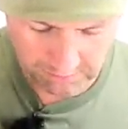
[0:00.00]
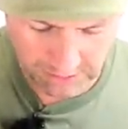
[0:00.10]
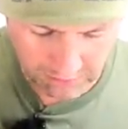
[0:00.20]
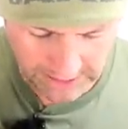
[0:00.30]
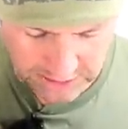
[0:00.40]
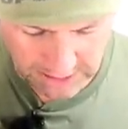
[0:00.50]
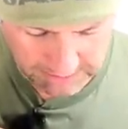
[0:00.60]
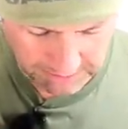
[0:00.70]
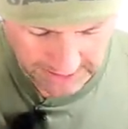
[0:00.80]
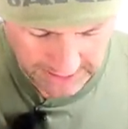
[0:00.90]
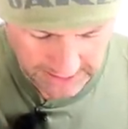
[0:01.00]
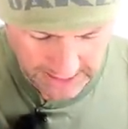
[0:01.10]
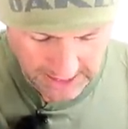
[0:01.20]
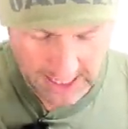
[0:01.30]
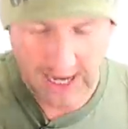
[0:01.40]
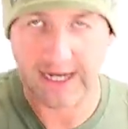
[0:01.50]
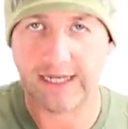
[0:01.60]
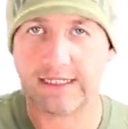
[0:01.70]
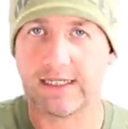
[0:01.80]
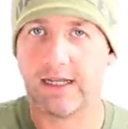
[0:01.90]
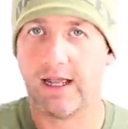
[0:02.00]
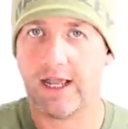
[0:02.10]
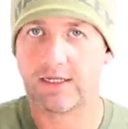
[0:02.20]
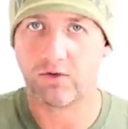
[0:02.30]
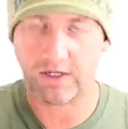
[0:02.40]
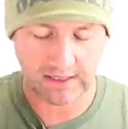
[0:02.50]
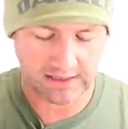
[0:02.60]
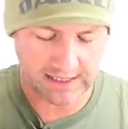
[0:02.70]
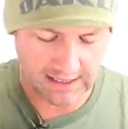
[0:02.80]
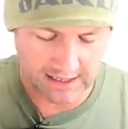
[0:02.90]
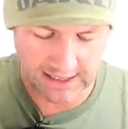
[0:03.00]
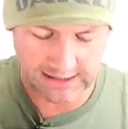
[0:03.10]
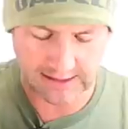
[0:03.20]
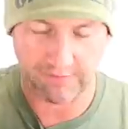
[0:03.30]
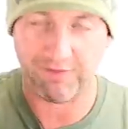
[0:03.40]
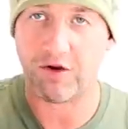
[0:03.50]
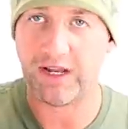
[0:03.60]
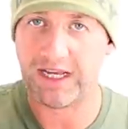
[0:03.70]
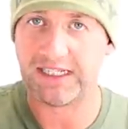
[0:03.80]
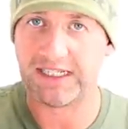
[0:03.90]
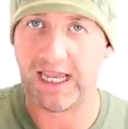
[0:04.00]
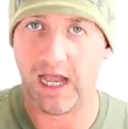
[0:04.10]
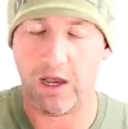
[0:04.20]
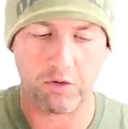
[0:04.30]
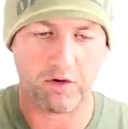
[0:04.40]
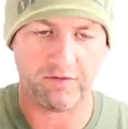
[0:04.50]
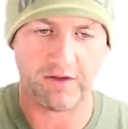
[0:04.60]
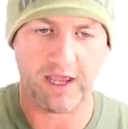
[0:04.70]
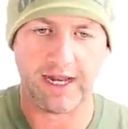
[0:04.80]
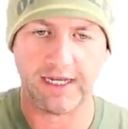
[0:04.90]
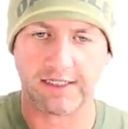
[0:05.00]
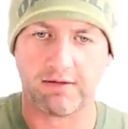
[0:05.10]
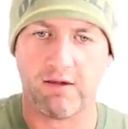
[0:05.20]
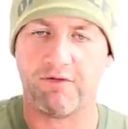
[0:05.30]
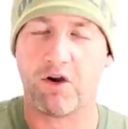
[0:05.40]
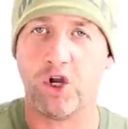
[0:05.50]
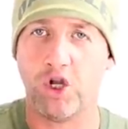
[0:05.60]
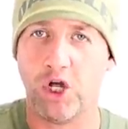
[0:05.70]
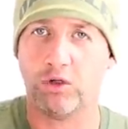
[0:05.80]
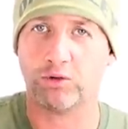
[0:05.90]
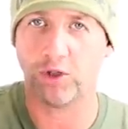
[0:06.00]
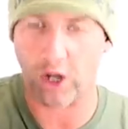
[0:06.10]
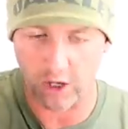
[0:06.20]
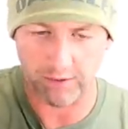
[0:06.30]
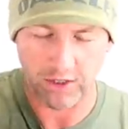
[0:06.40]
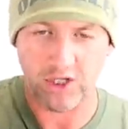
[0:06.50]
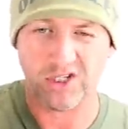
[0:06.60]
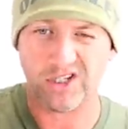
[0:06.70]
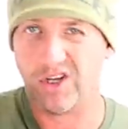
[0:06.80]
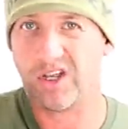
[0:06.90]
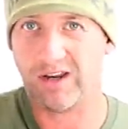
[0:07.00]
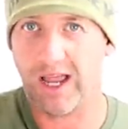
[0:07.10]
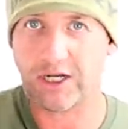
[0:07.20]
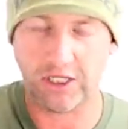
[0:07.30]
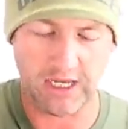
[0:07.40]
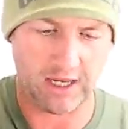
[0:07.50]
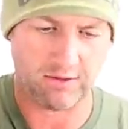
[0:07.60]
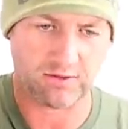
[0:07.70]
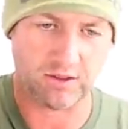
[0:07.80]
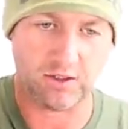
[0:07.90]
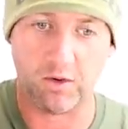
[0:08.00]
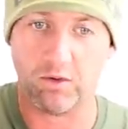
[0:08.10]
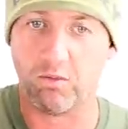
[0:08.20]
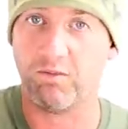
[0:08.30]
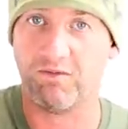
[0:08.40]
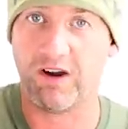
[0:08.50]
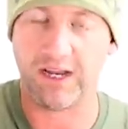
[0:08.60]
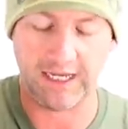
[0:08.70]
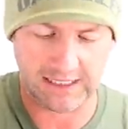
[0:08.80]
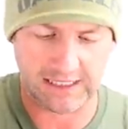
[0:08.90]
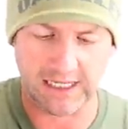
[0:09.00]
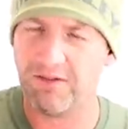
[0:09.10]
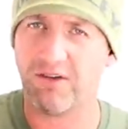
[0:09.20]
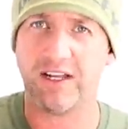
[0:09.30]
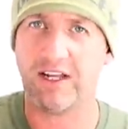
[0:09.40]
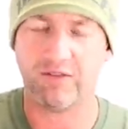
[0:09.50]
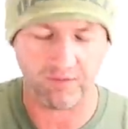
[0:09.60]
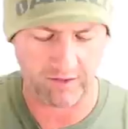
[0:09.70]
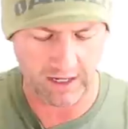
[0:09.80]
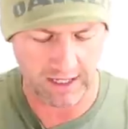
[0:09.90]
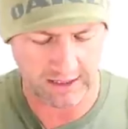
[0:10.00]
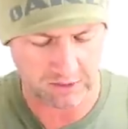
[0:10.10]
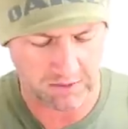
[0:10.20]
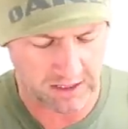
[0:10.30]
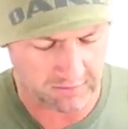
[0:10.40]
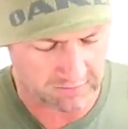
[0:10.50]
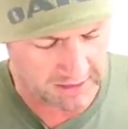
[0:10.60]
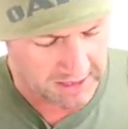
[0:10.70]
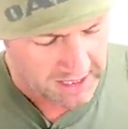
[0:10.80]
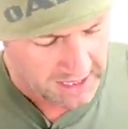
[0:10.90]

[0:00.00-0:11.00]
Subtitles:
bolt catch coming back, and it's, as Chris has said, it's very easy to get hold of, and it's a very knurled knob, so you can actually get to do it very easily. Very different to any of the